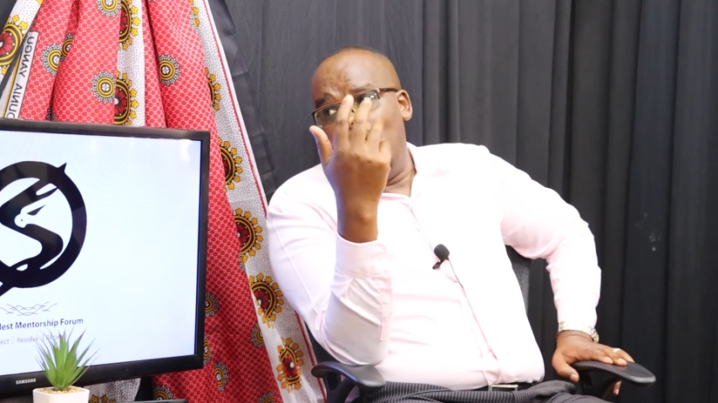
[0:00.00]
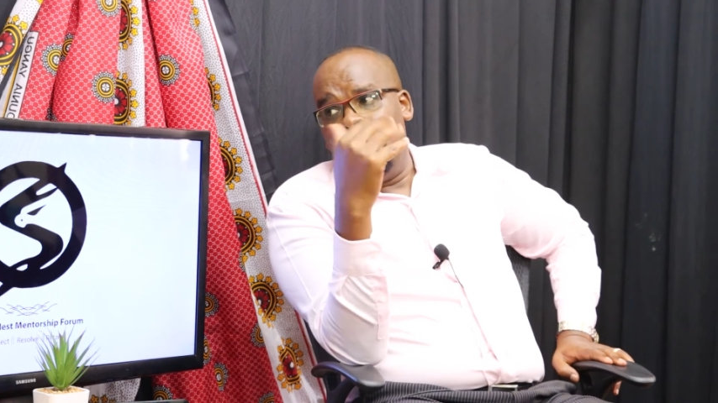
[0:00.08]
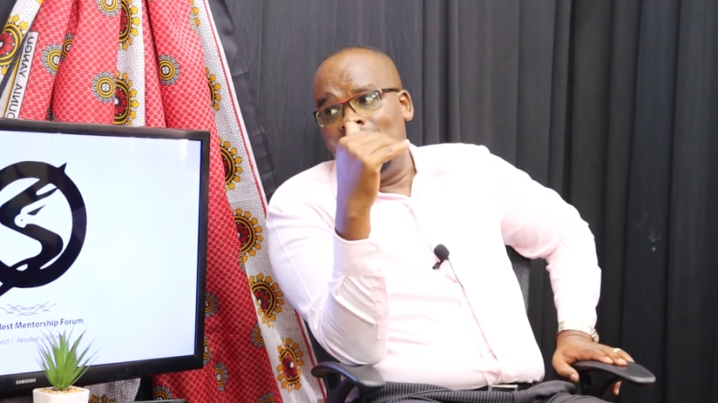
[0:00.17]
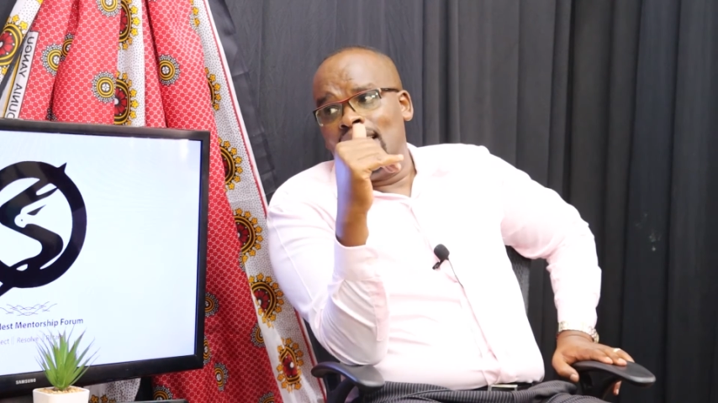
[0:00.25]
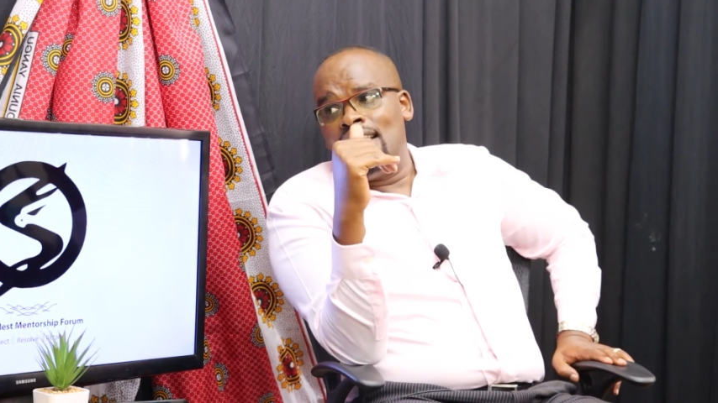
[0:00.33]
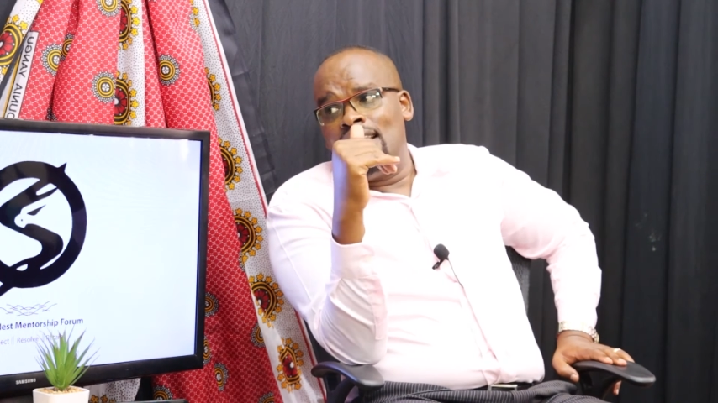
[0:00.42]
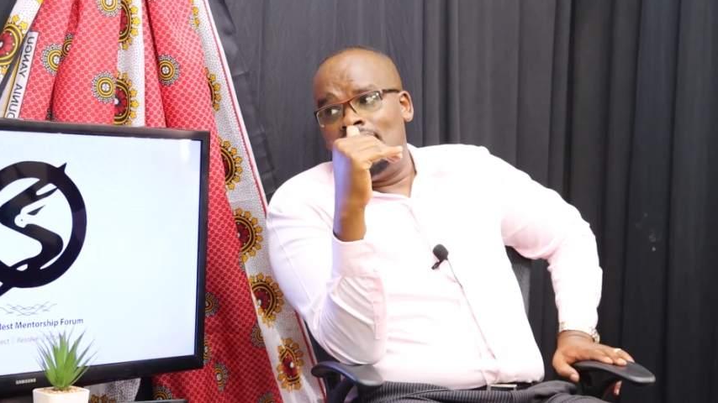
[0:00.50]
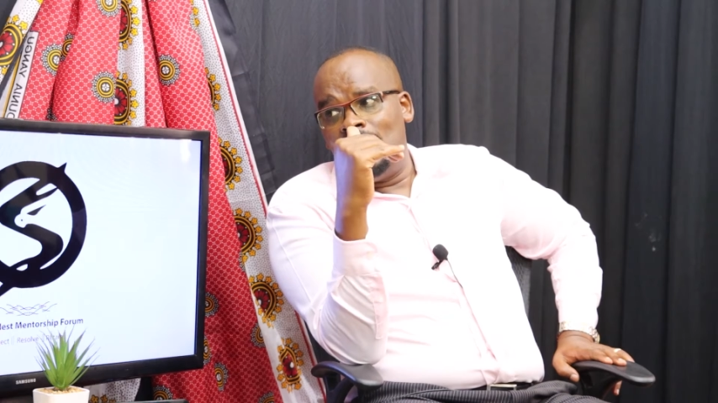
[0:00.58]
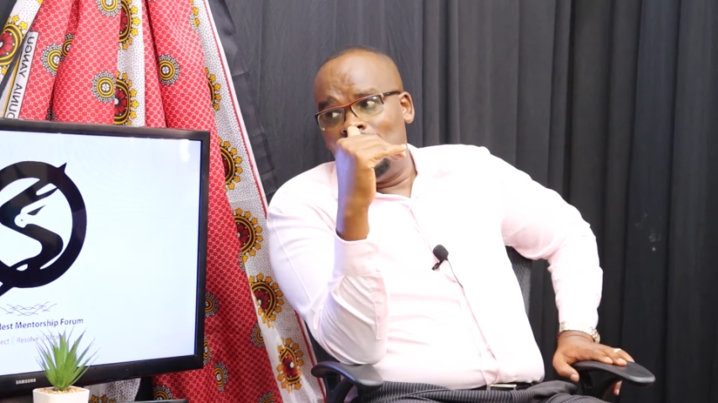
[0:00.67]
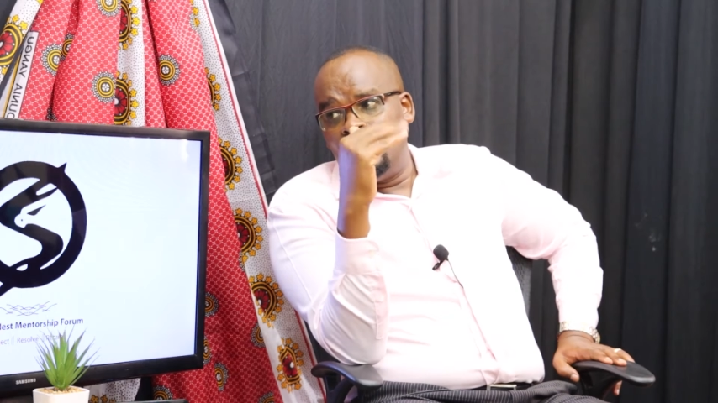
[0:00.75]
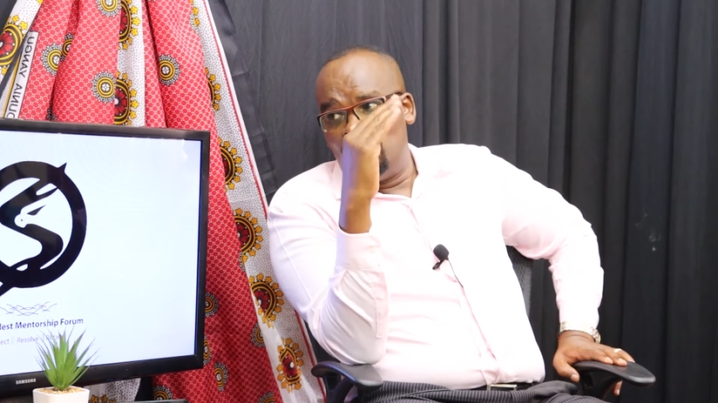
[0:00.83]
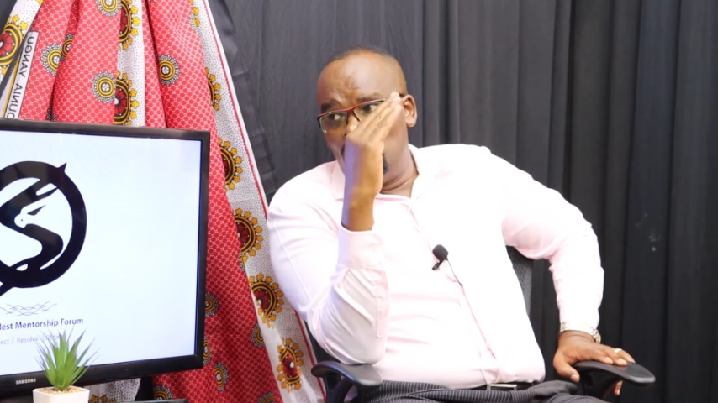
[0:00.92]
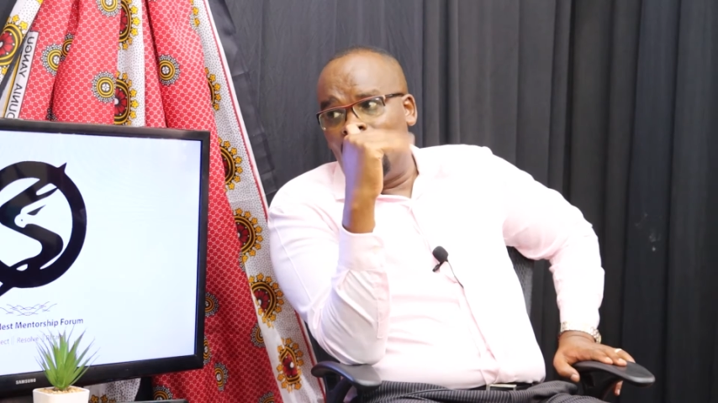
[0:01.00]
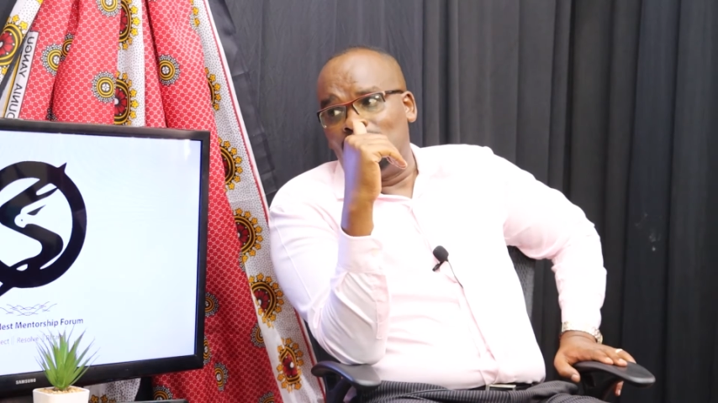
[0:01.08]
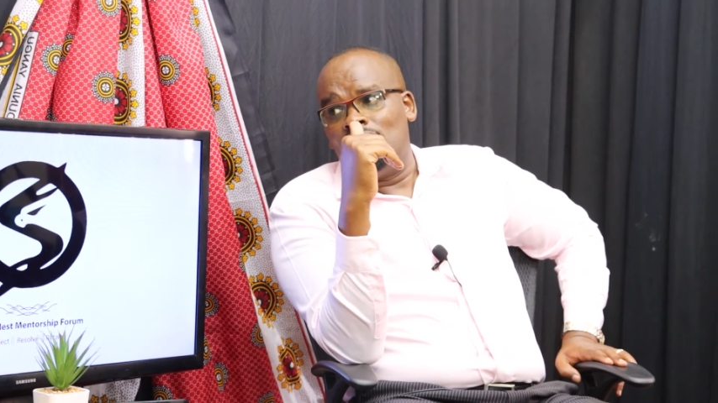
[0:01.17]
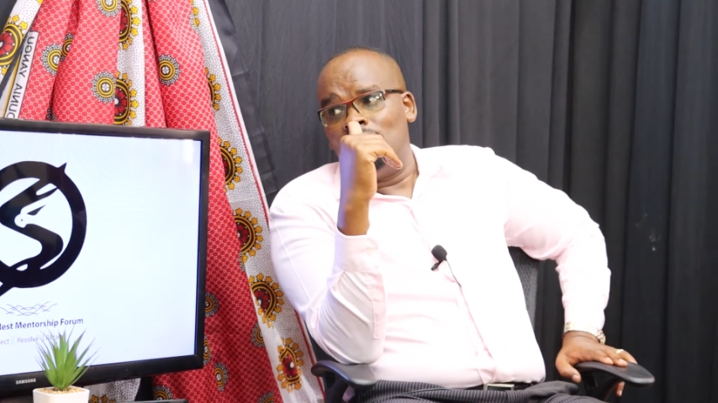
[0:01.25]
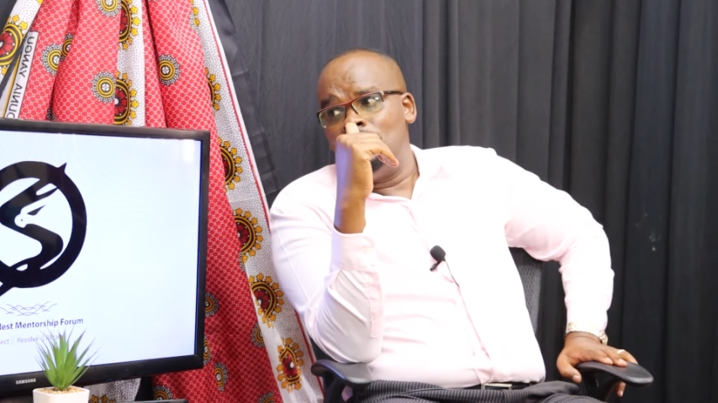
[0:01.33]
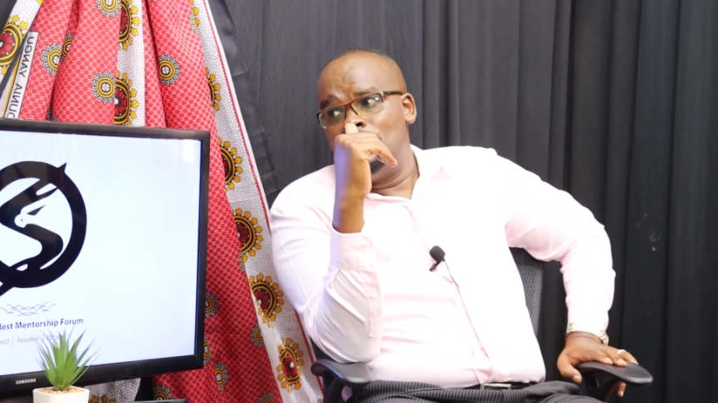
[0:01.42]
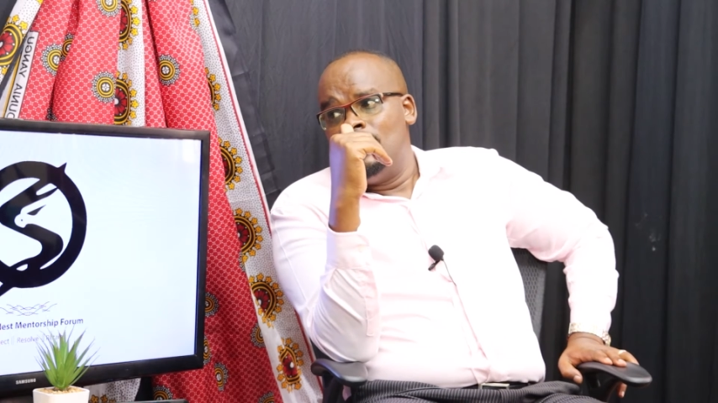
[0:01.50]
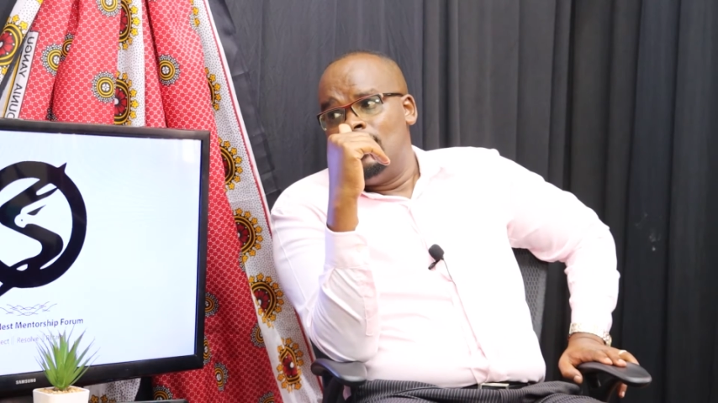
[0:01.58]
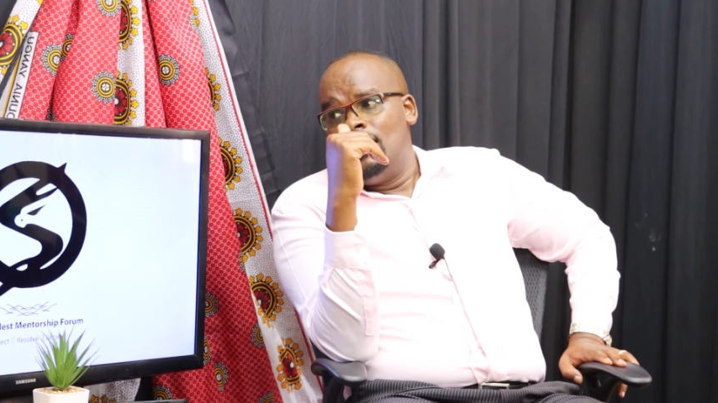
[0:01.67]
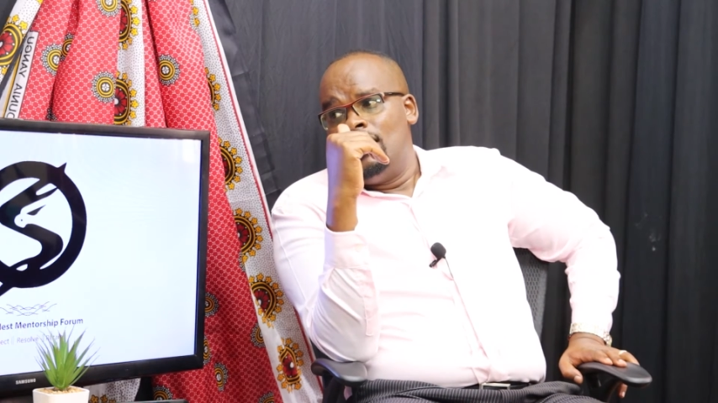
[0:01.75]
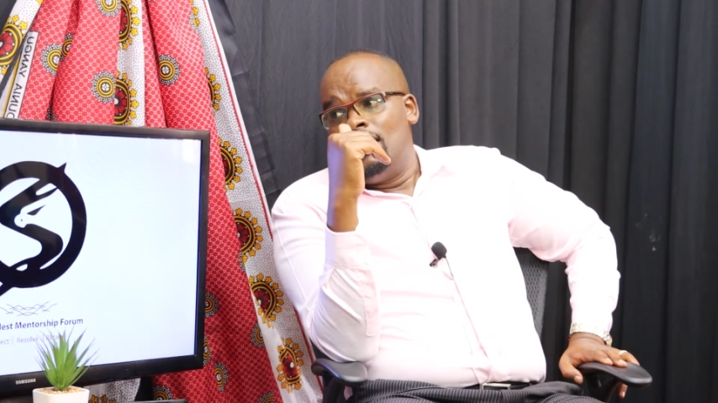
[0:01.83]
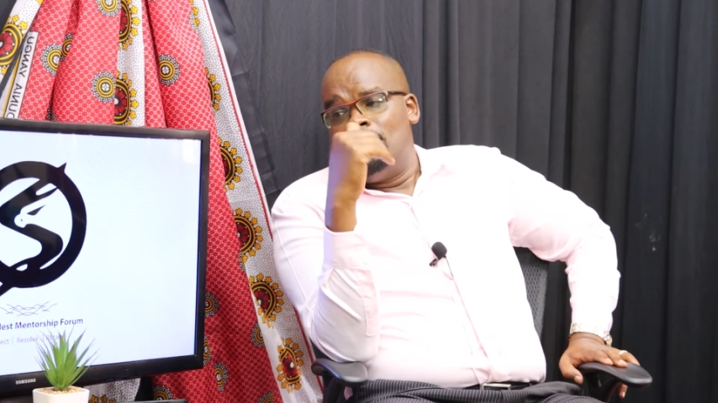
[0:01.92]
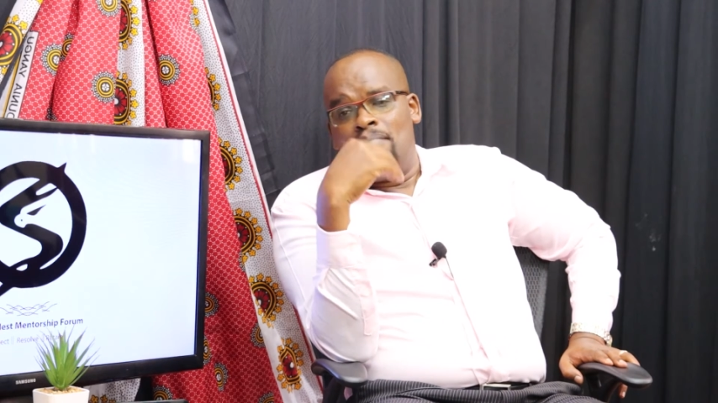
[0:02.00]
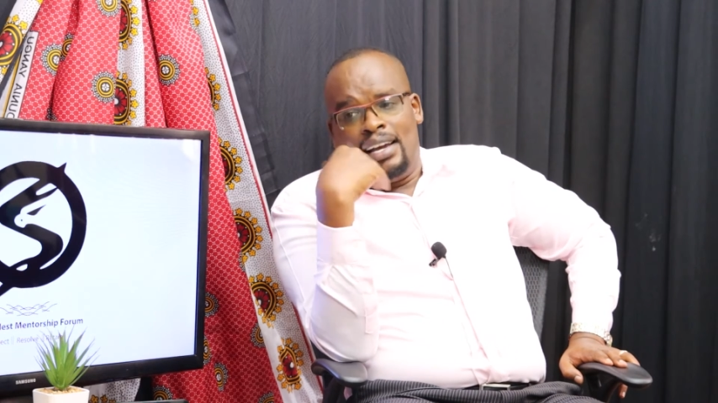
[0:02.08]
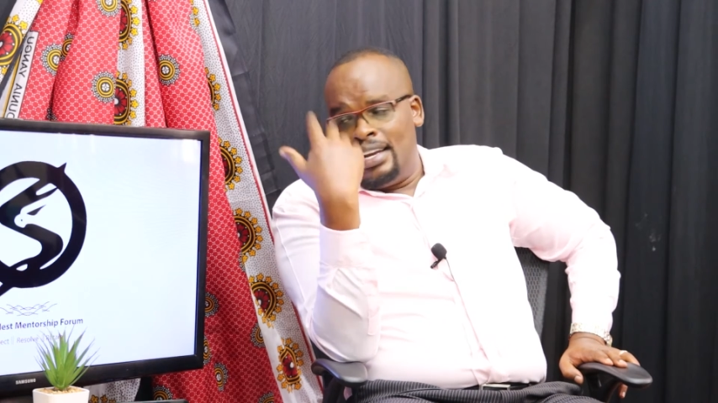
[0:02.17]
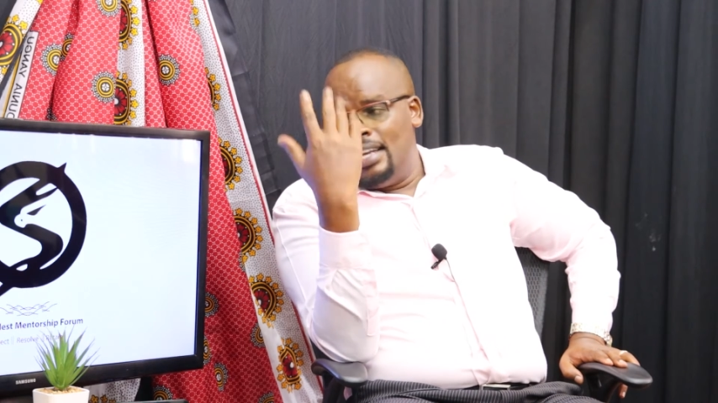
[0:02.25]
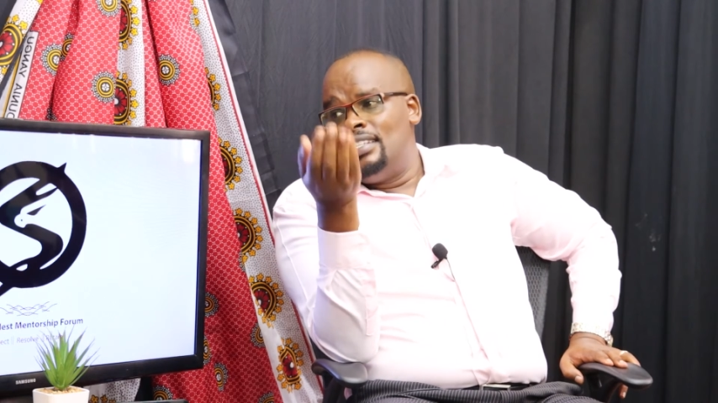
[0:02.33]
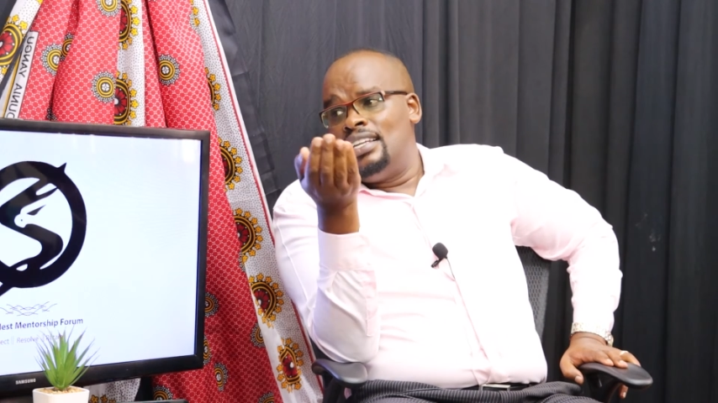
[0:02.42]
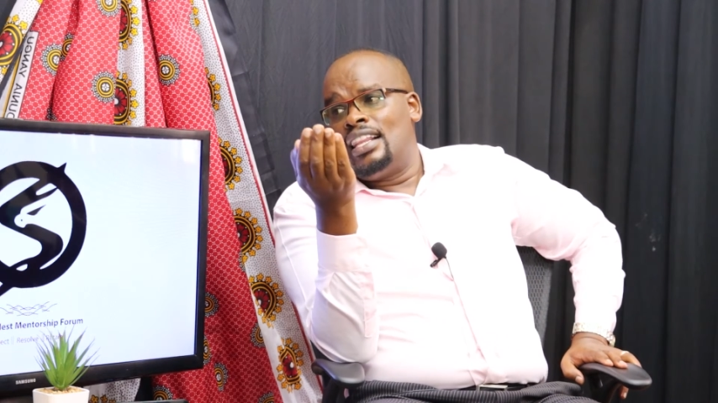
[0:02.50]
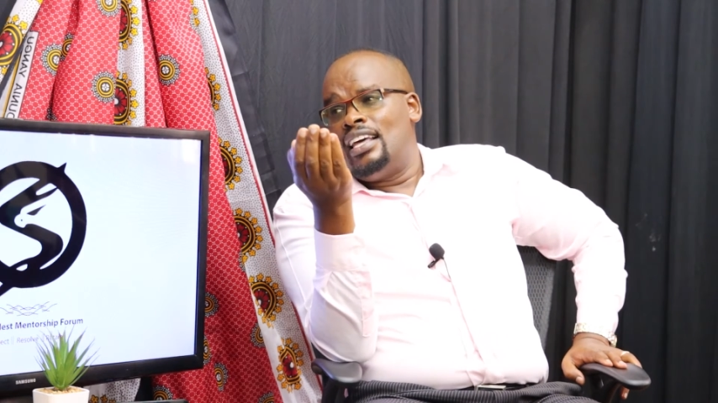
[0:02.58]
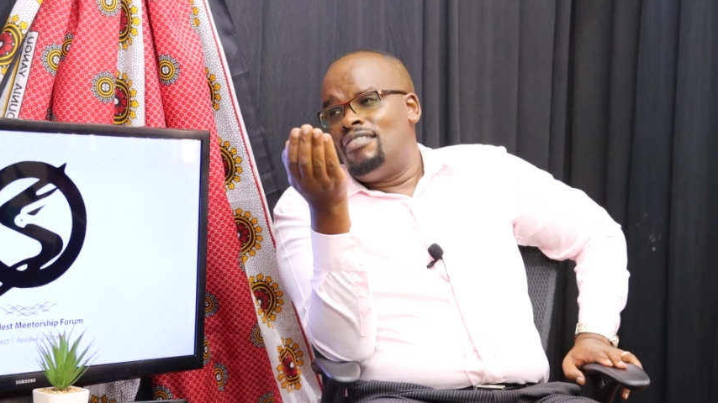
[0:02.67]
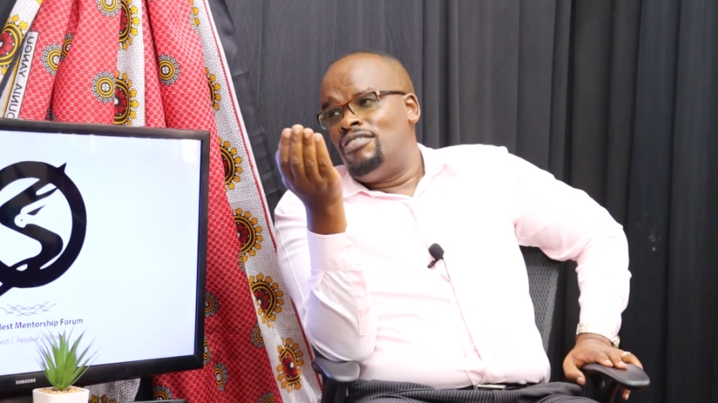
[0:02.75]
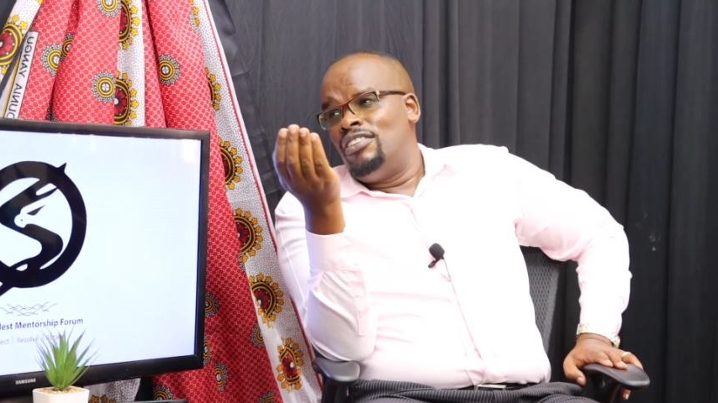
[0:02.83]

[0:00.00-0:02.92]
under their rulership by raising their